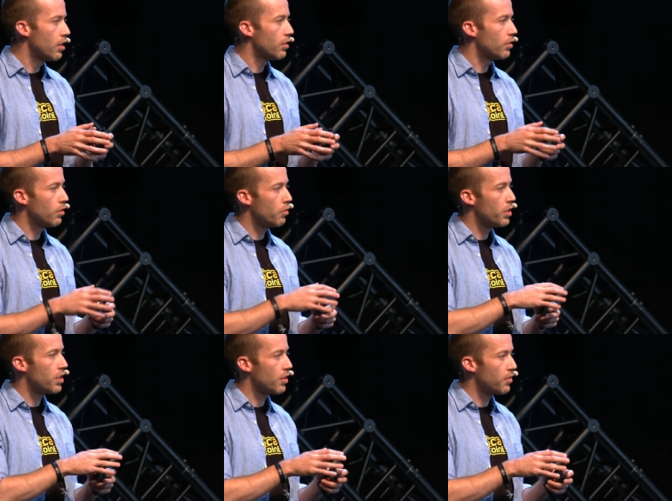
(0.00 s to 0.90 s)
so
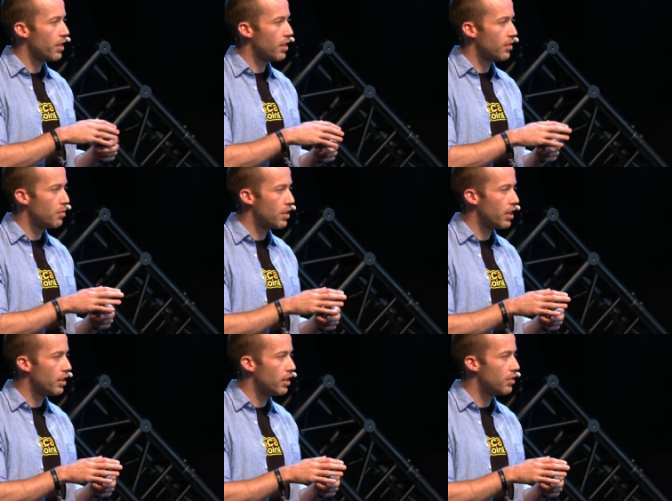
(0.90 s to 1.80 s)
which has very
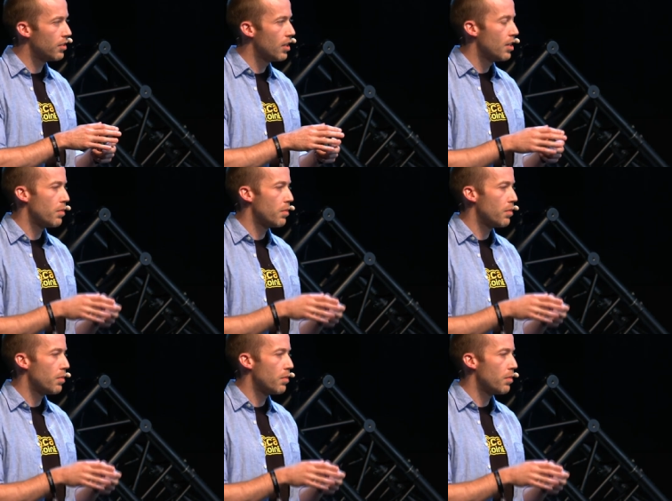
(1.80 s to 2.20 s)
similar needs.